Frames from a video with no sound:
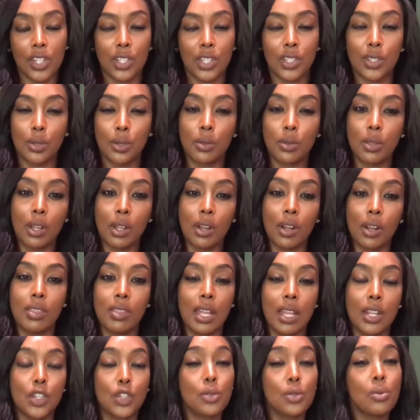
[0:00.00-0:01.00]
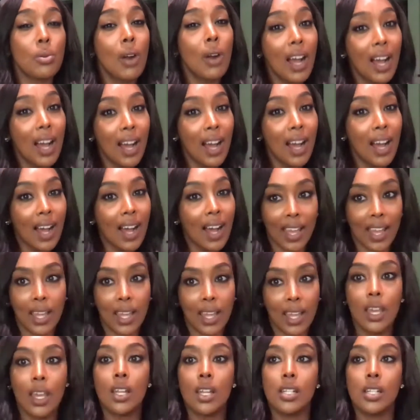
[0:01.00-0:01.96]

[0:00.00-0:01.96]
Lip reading: And so they try